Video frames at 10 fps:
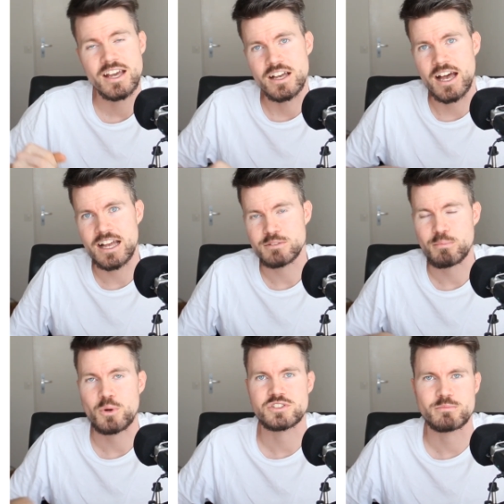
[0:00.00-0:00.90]
and
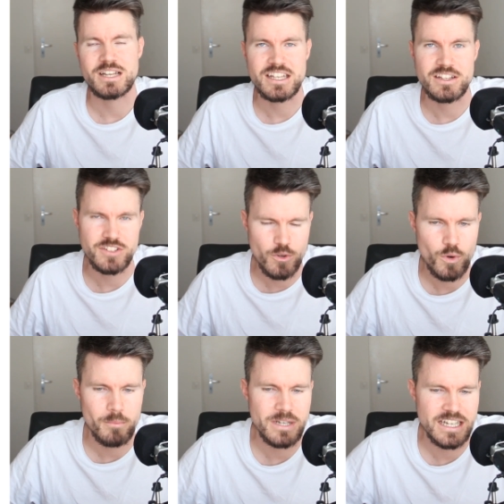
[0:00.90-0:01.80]
possibly even
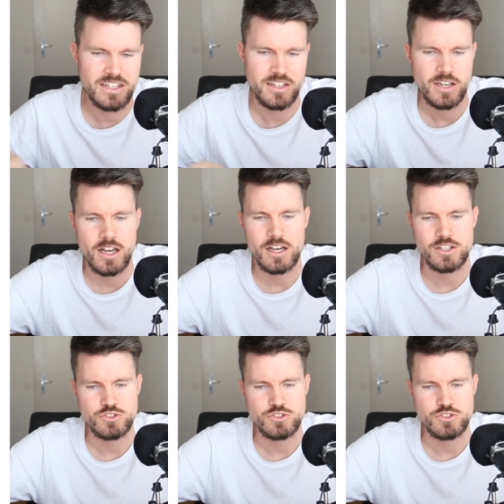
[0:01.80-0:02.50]
1 million uh,